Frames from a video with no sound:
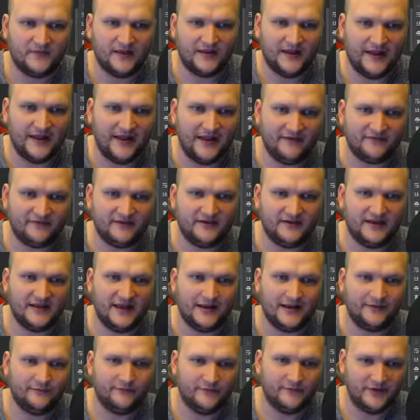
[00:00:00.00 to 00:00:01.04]
After
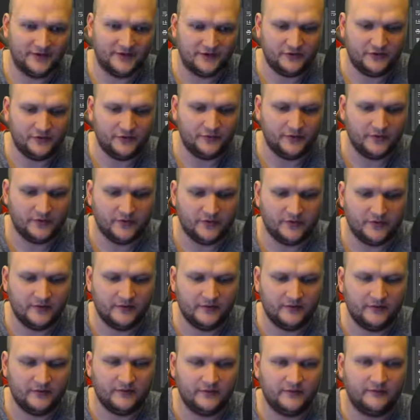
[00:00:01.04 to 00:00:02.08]
that, we do
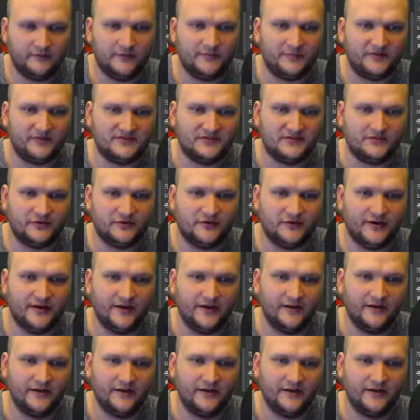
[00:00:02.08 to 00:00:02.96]
repository